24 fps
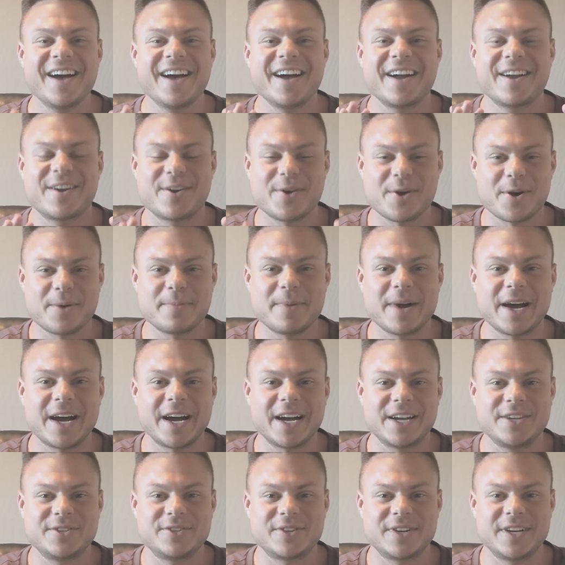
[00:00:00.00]

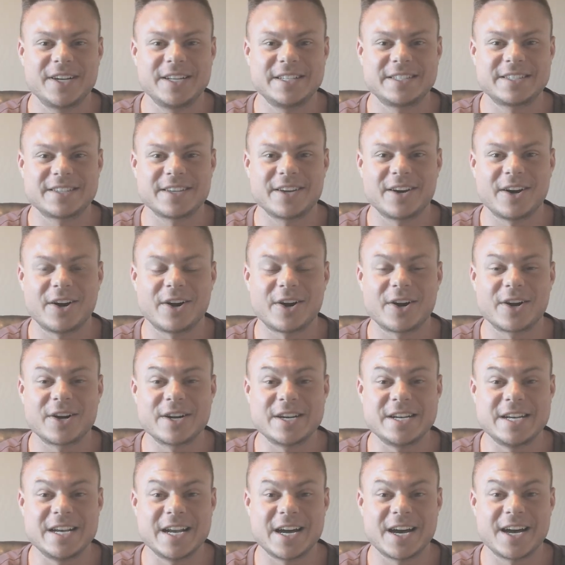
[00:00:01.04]
Carbohydrates are
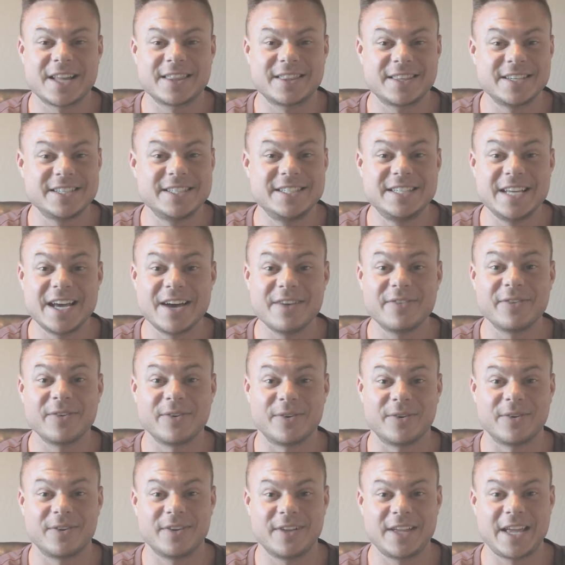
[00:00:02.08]
not the
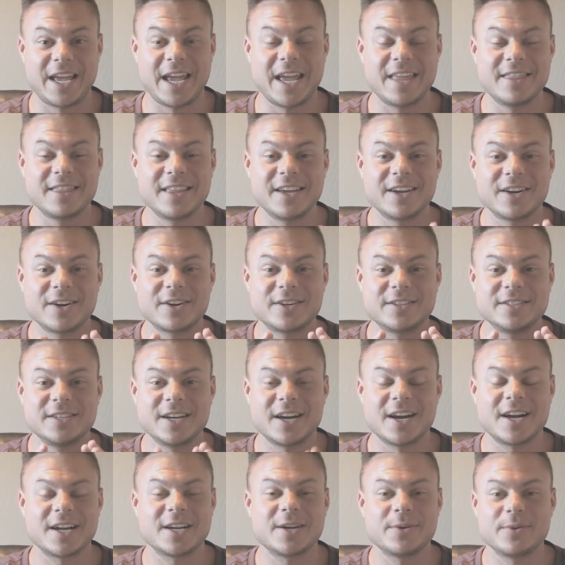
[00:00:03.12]
devil, and they are
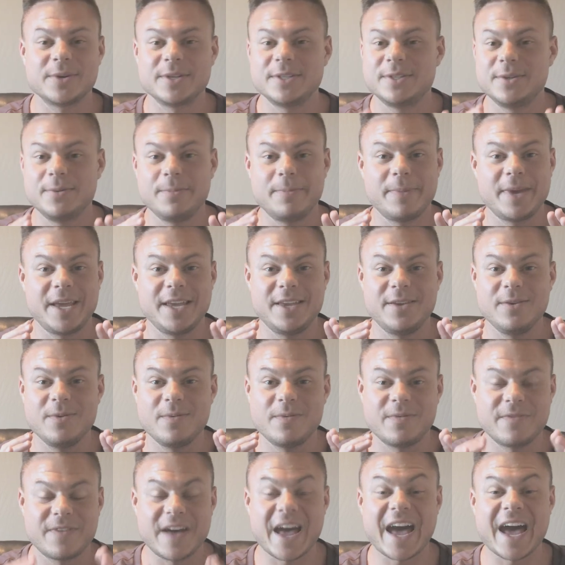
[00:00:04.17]
not going to make you
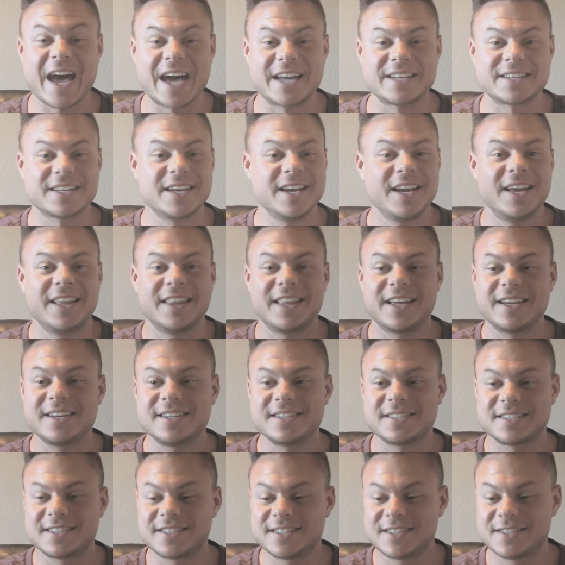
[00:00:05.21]
fat. That
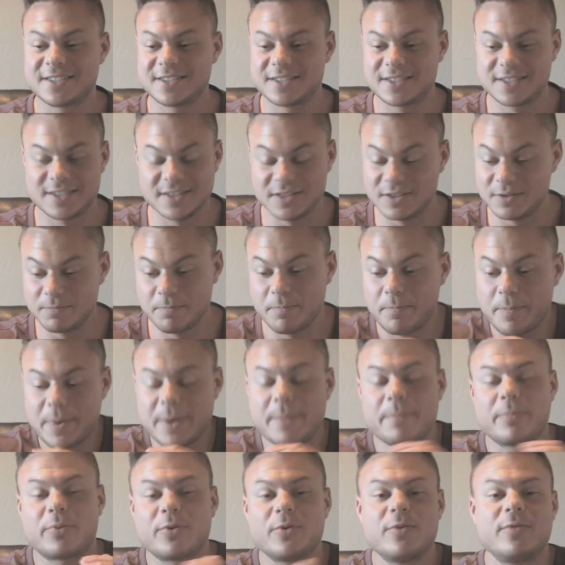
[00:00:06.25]
has
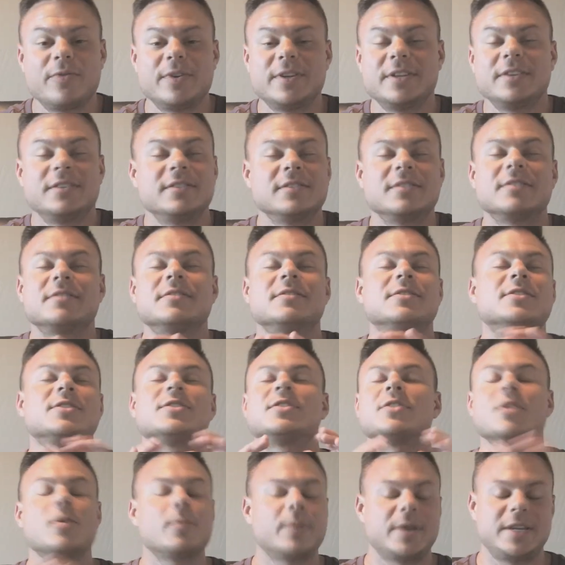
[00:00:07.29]
been proven
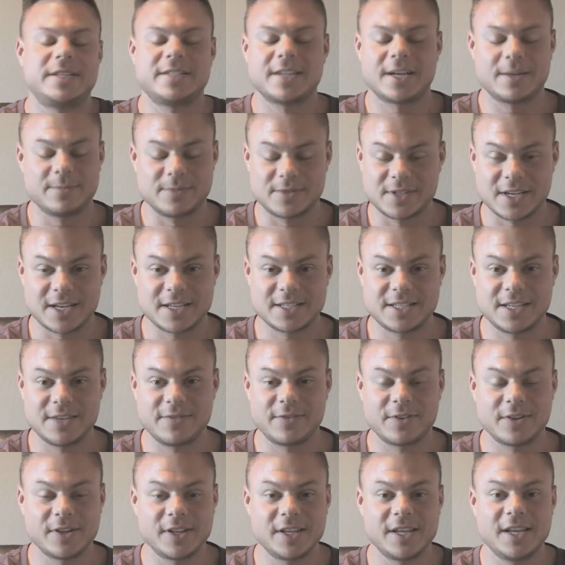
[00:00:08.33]
so many times
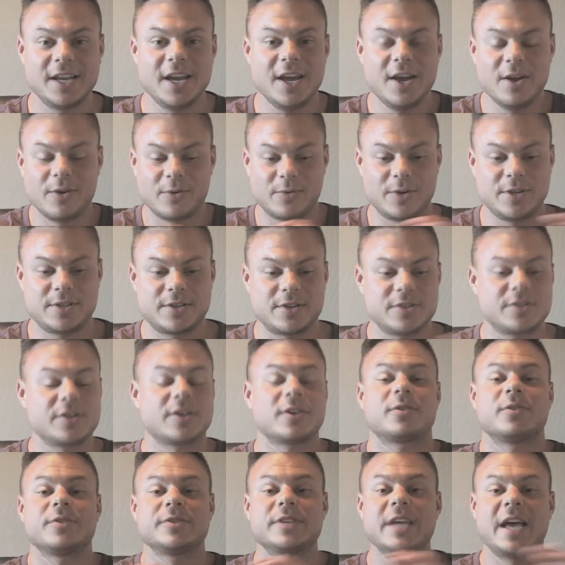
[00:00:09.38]
scientifically, research
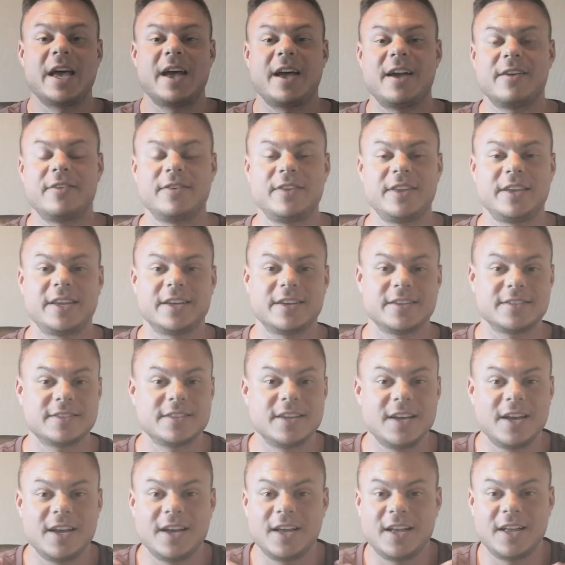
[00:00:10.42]
articles, everything else.
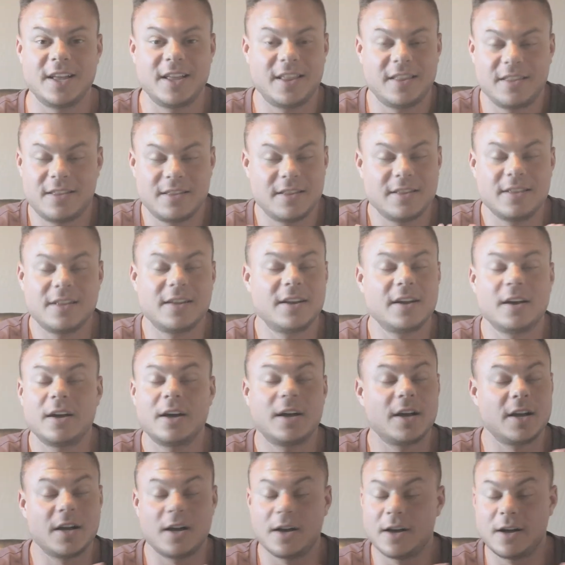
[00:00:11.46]

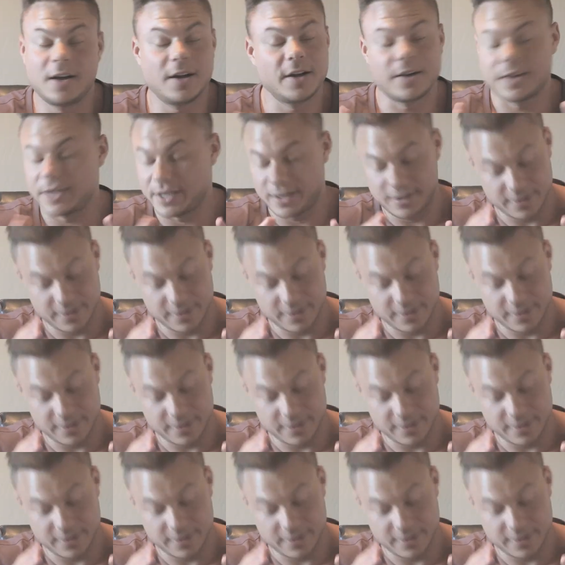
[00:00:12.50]
Okay,